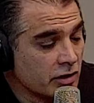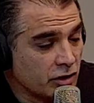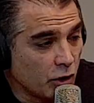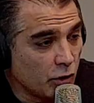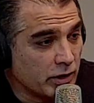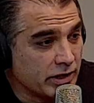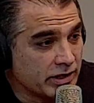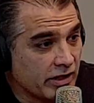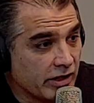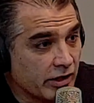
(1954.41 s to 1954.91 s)

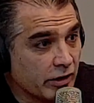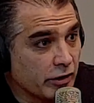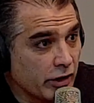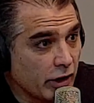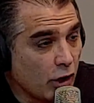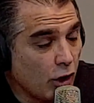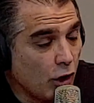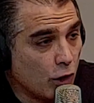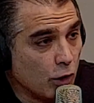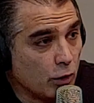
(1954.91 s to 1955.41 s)
So is there
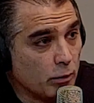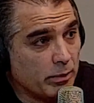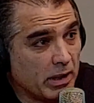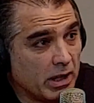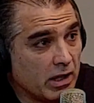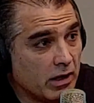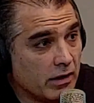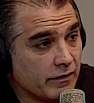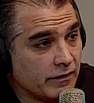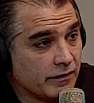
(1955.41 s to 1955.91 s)
the hope
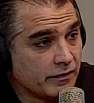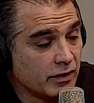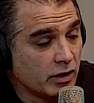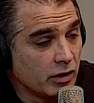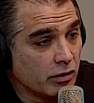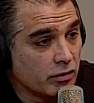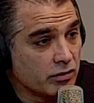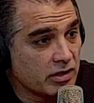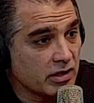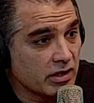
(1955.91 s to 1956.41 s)
of,
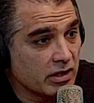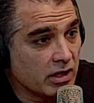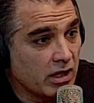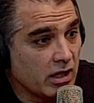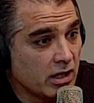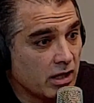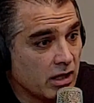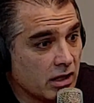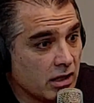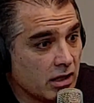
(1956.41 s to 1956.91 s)

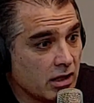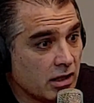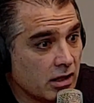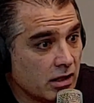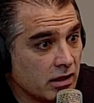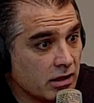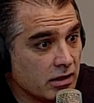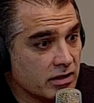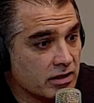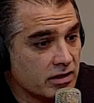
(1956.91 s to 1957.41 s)

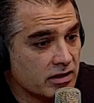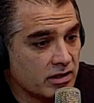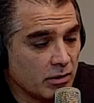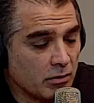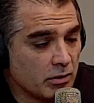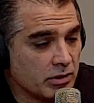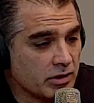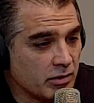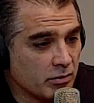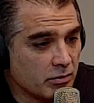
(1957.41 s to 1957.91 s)

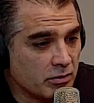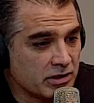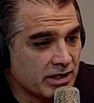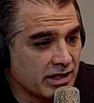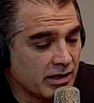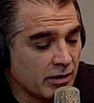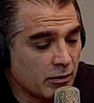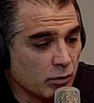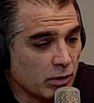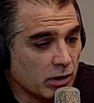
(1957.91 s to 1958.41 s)
someone's
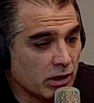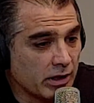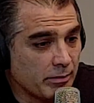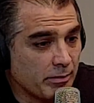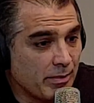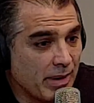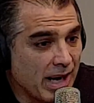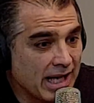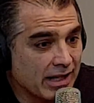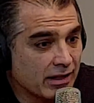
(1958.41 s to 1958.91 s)
in a really
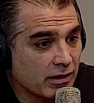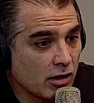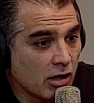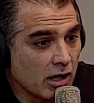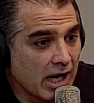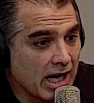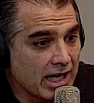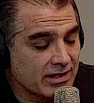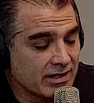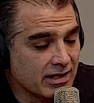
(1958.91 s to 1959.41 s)
bad
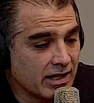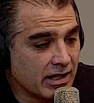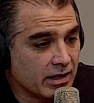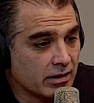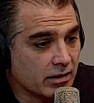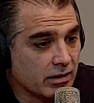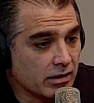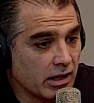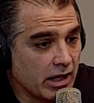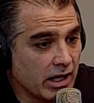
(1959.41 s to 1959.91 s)
car
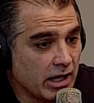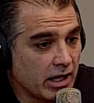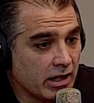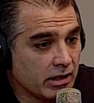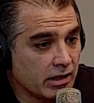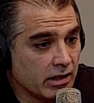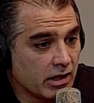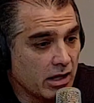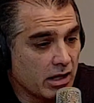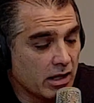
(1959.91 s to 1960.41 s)
accident
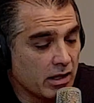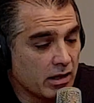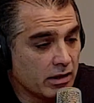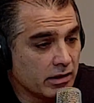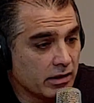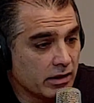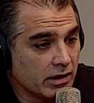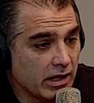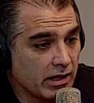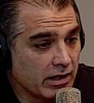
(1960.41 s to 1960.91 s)
and
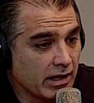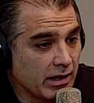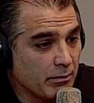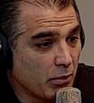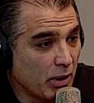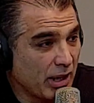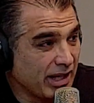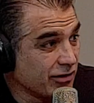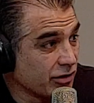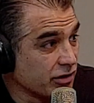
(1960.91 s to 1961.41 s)
they
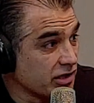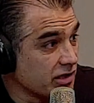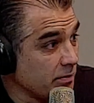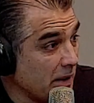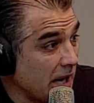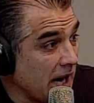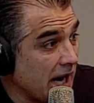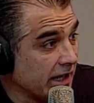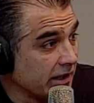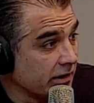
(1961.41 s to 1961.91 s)
break their
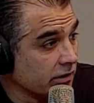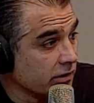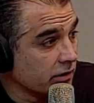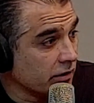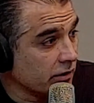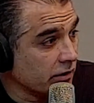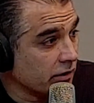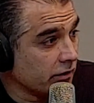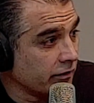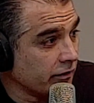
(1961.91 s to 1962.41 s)
spine,
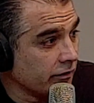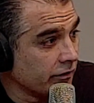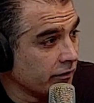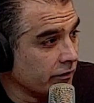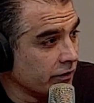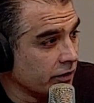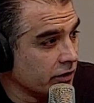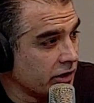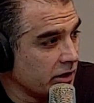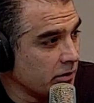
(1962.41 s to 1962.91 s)
their
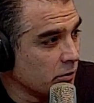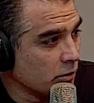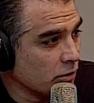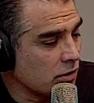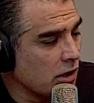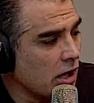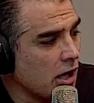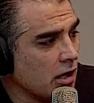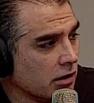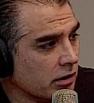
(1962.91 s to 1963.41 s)
vertebral
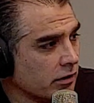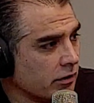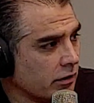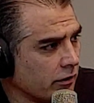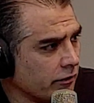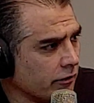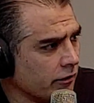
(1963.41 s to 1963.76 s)
column,